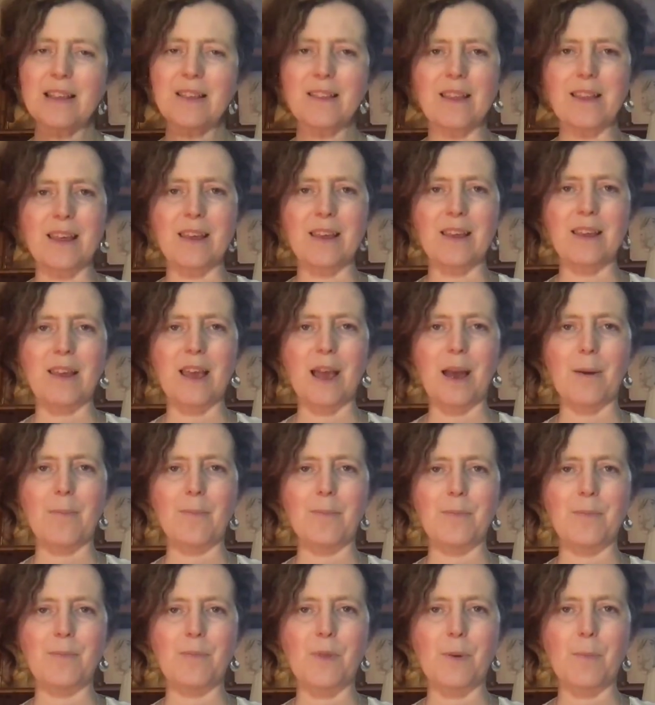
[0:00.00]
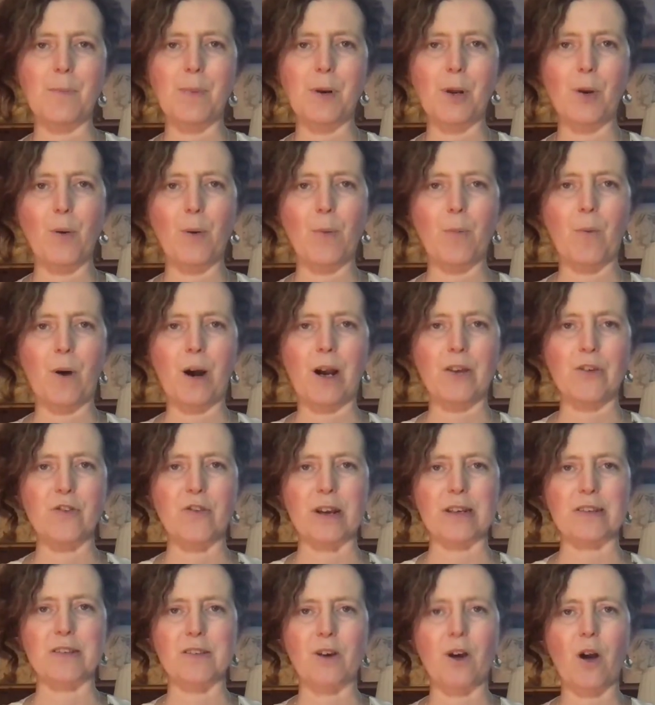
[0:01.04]
the blue and white
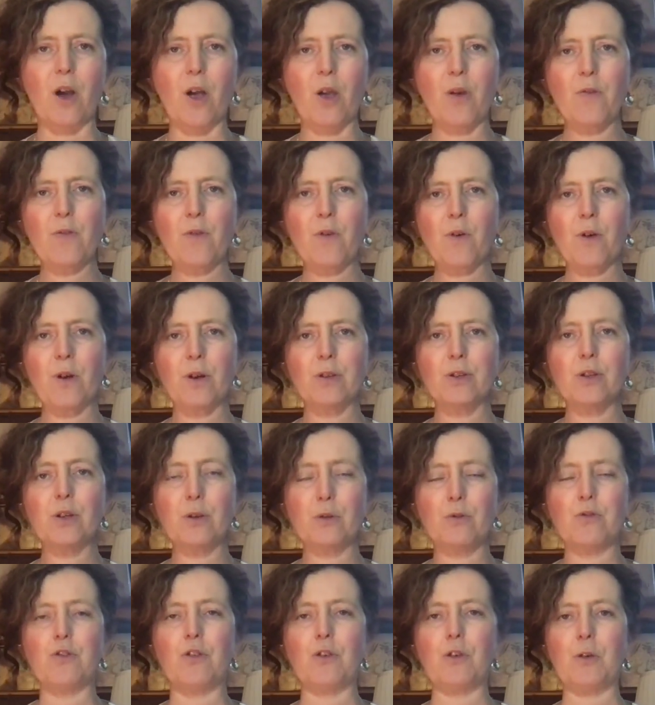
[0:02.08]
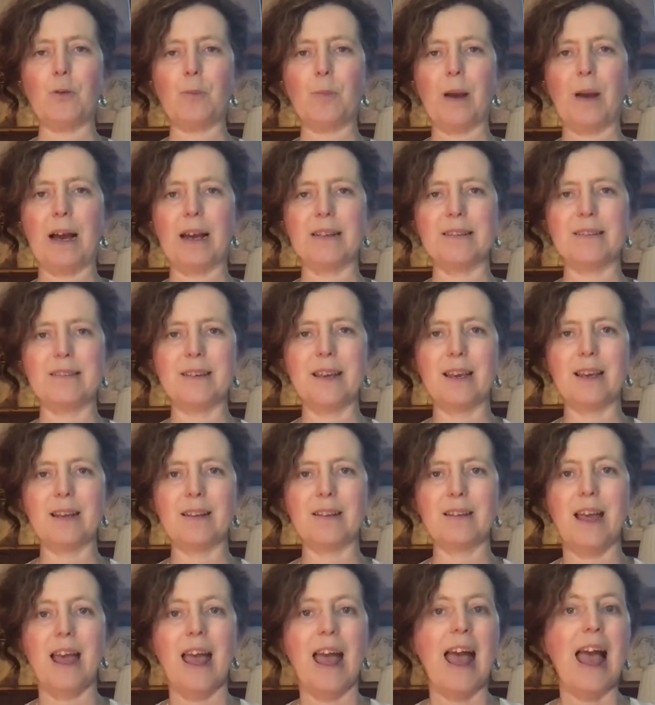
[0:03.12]
dresser over on YouTube. I
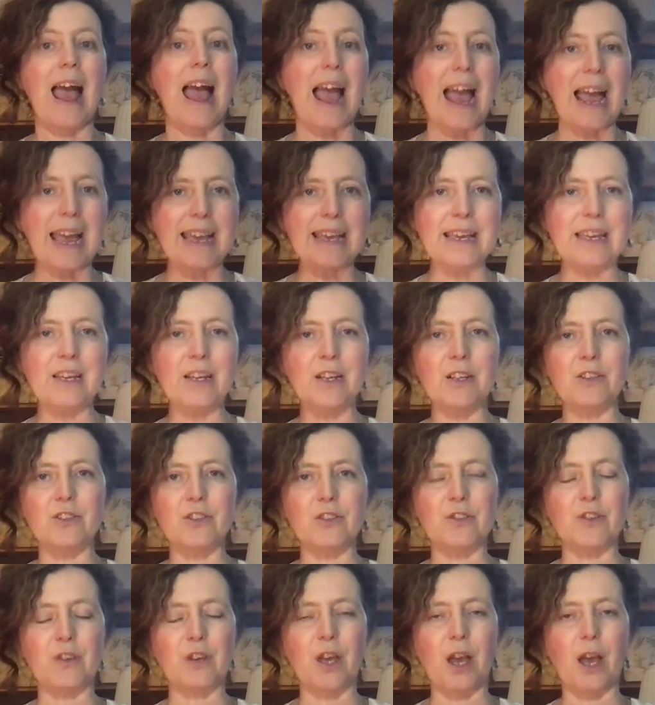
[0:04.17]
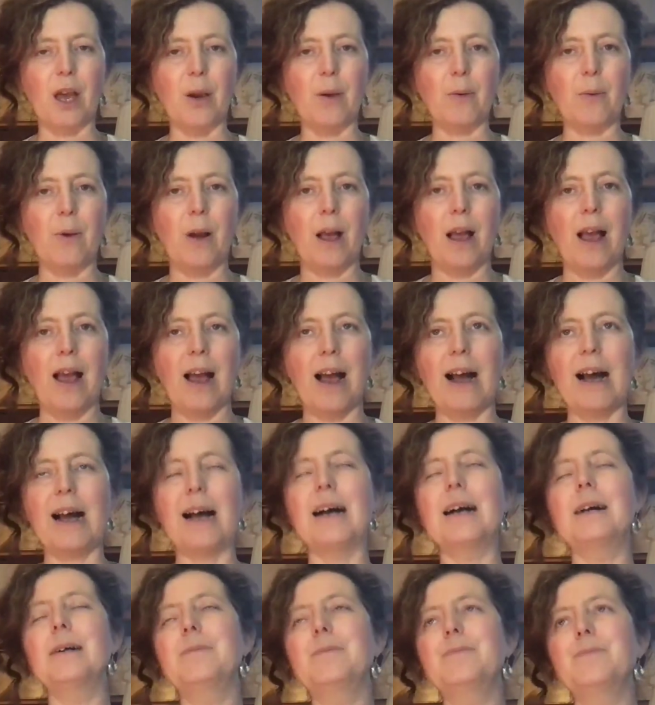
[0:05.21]
did ages ago.
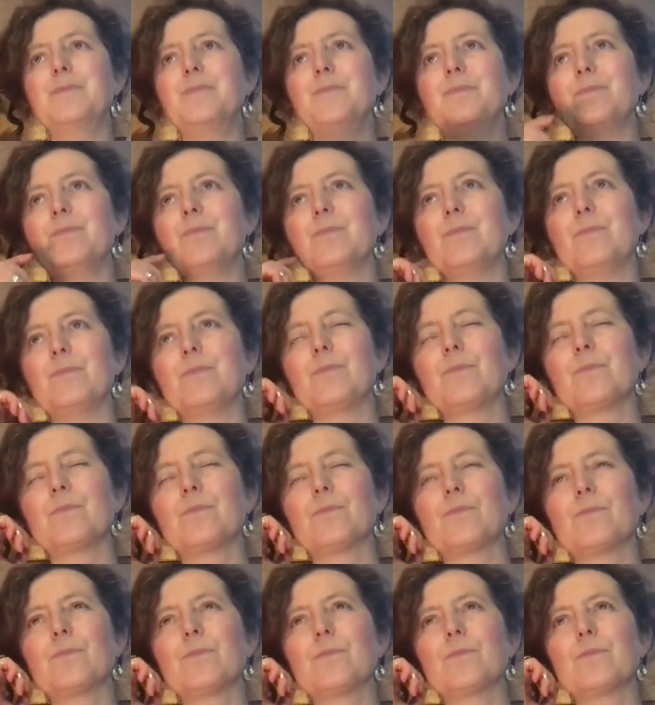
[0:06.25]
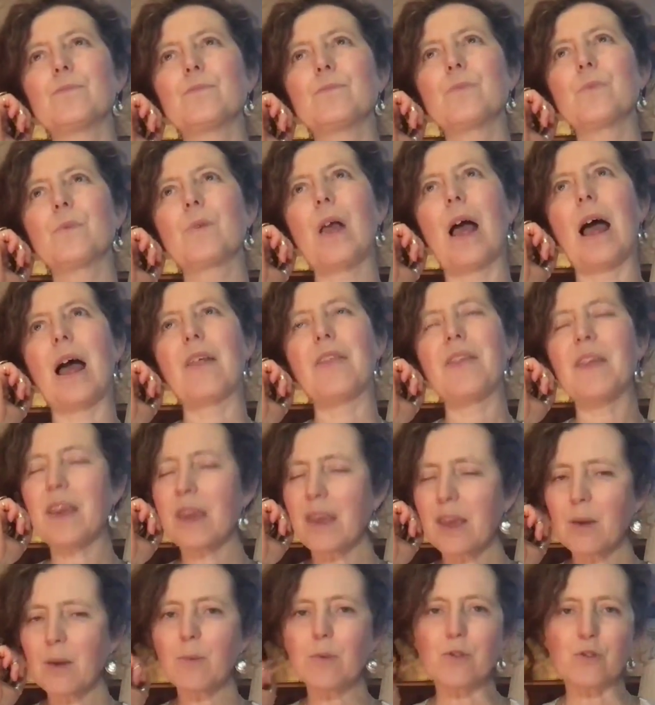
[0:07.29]
I
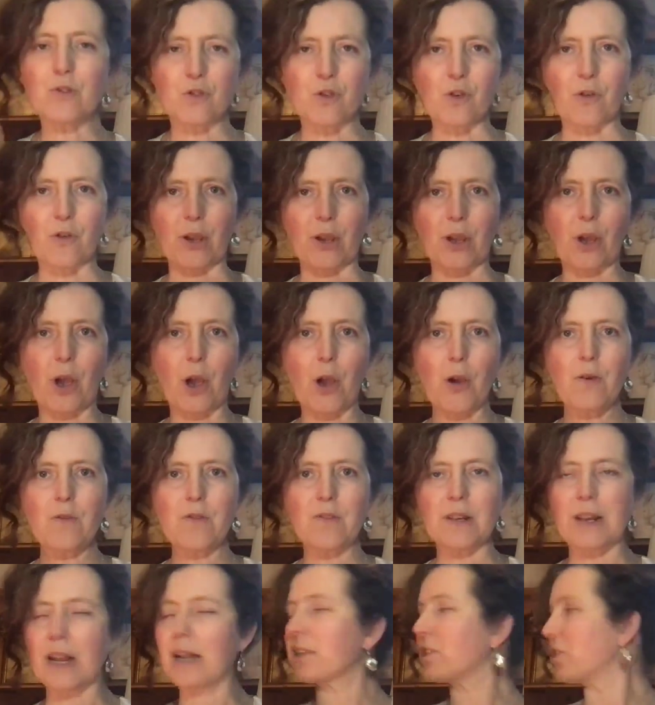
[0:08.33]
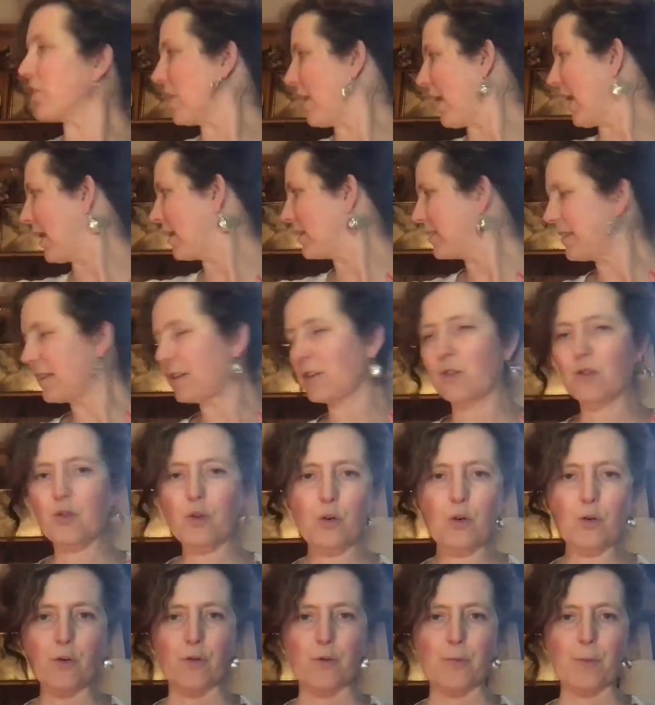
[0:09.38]
think it was during COVID actually. I did a
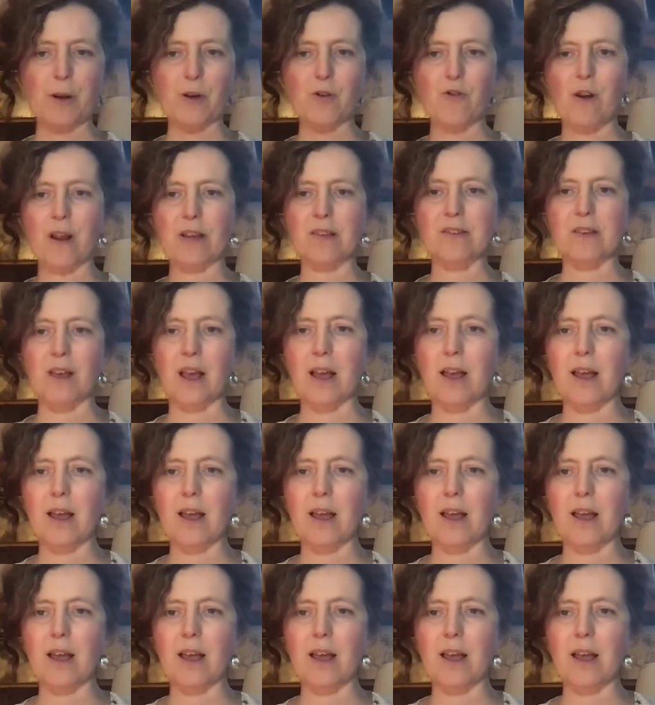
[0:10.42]
tour of my dresser.